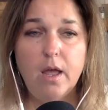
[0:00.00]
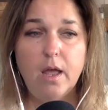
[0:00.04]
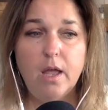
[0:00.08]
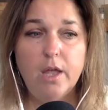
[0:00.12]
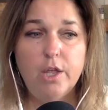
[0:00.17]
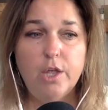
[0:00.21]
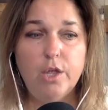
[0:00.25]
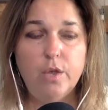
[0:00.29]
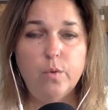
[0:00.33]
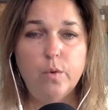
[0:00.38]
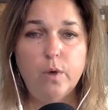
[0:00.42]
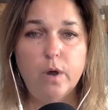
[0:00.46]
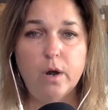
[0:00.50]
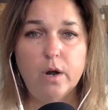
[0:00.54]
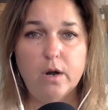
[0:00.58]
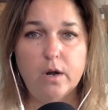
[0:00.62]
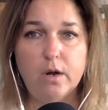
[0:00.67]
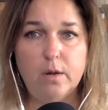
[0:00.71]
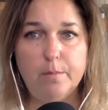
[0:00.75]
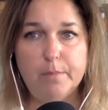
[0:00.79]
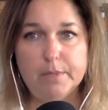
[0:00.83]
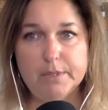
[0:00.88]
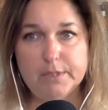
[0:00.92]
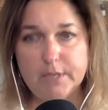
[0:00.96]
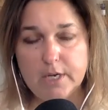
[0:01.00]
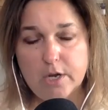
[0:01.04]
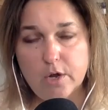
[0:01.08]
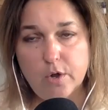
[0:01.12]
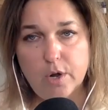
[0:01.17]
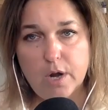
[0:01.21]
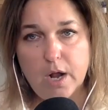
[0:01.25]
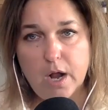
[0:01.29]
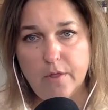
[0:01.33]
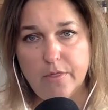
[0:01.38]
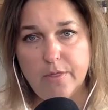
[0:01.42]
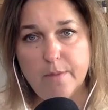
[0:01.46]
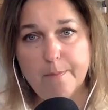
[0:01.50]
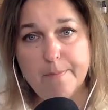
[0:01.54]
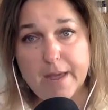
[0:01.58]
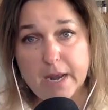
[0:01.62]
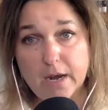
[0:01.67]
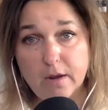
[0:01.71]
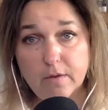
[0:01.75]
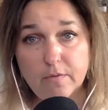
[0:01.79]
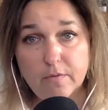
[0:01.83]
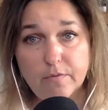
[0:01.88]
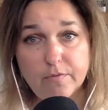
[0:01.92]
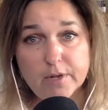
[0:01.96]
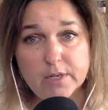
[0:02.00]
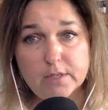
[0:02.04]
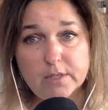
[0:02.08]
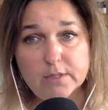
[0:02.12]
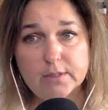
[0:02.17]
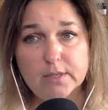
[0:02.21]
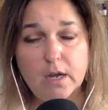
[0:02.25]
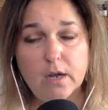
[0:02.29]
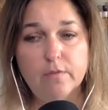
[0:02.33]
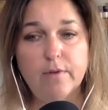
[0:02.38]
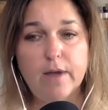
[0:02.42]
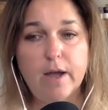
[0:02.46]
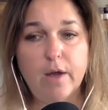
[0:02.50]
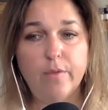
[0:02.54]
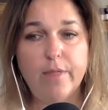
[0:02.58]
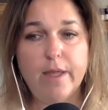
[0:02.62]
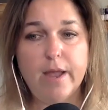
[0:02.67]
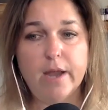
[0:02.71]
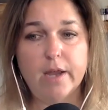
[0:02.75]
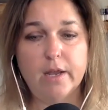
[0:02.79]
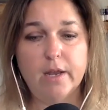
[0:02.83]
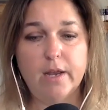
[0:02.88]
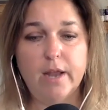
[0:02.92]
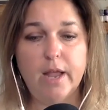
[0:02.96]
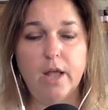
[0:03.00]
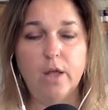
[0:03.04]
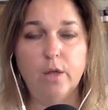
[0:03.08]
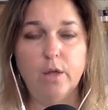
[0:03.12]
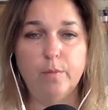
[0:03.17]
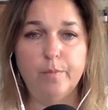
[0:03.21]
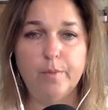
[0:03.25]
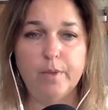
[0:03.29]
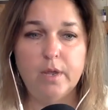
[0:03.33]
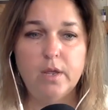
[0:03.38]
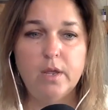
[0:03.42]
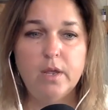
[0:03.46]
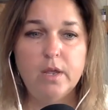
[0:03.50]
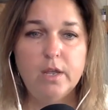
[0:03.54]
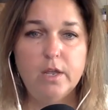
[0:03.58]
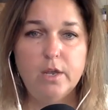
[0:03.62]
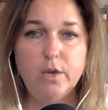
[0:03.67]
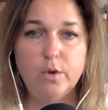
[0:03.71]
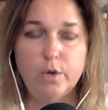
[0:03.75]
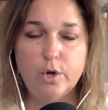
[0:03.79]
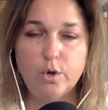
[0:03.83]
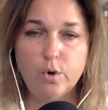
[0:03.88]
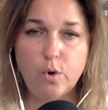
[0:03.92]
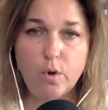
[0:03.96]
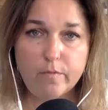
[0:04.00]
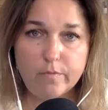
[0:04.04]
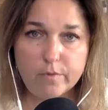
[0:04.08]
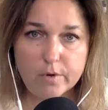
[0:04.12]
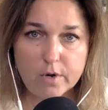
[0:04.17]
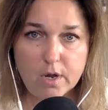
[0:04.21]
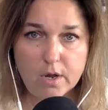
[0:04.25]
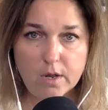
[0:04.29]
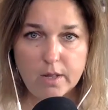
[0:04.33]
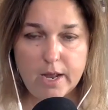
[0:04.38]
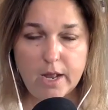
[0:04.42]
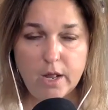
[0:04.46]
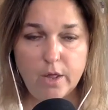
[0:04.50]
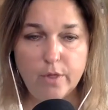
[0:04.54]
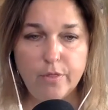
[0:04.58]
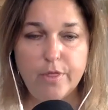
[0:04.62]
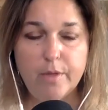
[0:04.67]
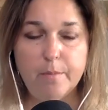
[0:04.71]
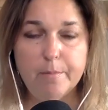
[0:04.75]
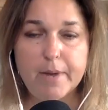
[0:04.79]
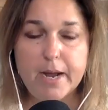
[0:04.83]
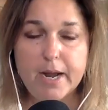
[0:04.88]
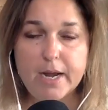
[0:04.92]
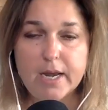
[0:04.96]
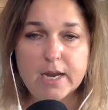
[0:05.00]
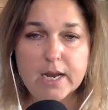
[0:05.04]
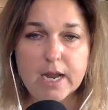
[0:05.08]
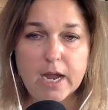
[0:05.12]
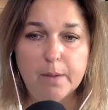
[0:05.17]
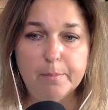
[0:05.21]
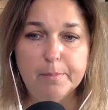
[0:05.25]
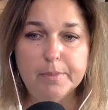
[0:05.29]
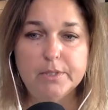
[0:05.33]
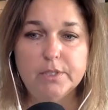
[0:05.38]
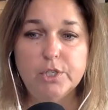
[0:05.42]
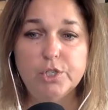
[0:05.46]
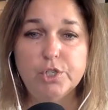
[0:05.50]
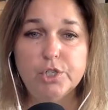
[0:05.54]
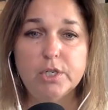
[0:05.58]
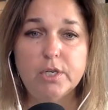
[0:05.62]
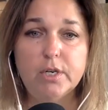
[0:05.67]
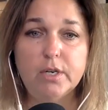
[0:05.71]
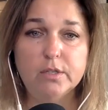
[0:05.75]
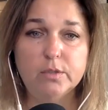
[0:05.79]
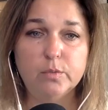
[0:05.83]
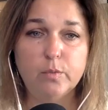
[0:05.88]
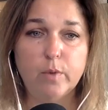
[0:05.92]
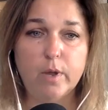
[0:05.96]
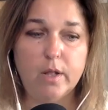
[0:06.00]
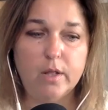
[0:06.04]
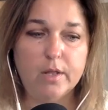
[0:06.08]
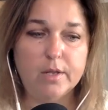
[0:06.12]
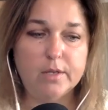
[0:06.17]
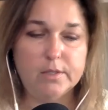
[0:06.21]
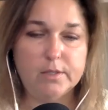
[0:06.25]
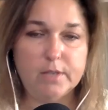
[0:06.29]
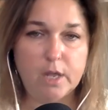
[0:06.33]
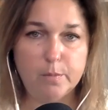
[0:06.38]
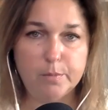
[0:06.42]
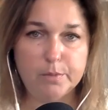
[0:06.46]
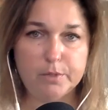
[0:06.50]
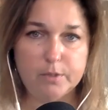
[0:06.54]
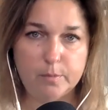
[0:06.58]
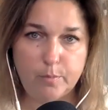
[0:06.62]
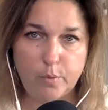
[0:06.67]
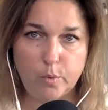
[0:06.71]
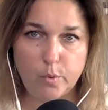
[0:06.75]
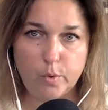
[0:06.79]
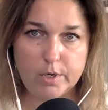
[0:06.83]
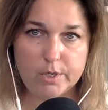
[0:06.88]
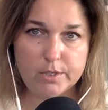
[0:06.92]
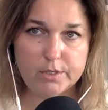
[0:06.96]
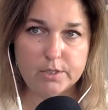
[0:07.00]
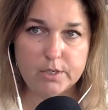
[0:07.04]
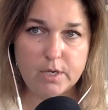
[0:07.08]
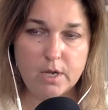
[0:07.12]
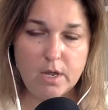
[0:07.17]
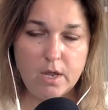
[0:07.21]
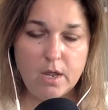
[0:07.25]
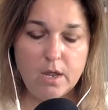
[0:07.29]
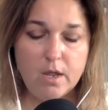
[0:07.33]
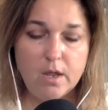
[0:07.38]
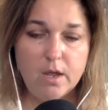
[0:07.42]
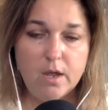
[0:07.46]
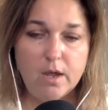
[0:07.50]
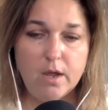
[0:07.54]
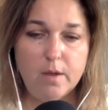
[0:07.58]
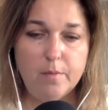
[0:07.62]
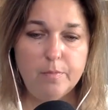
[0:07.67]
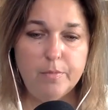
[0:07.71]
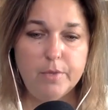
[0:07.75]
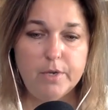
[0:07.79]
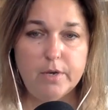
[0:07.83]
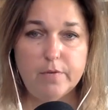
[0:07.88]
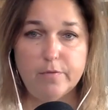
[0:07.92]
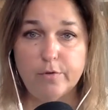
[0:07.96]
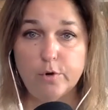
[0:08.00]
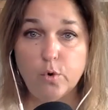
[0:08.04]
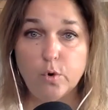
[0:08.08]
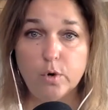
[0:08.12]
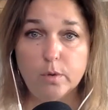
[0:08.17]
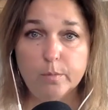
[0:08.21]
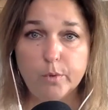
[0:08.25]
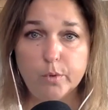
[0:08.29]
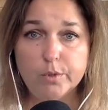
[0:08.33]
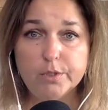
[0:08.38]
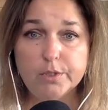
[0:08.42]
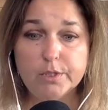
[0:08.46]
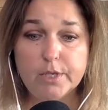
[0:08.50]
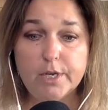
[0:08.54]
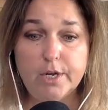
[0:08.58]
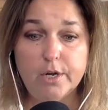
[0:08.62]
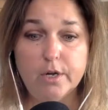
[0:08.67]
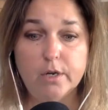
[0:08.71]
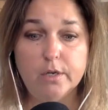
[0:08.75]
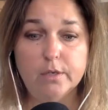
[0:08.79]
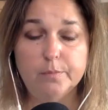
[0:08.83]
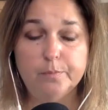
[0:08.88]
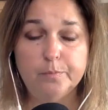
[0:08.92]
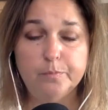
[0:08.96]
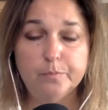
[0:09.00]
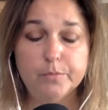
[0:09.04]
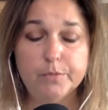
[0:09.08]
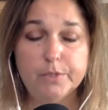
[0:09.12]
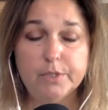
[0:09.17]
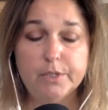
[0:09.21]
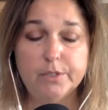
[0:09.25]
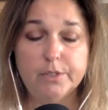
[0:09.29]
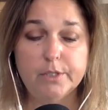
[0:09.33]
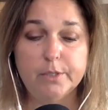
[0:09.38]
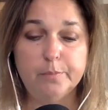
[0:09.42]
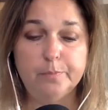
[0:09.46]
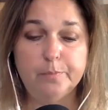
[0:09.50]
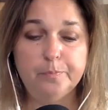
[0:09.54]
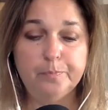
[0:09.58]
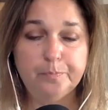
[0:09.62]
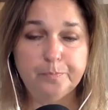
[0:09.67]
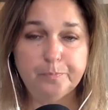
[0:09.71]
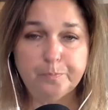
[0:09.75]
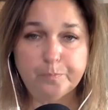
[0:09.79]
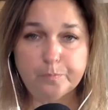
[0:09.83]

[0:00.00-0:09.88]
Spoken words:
you are missing out on the benefits of how that can help, your overall health and body composition, as well as help support the different hormones in your system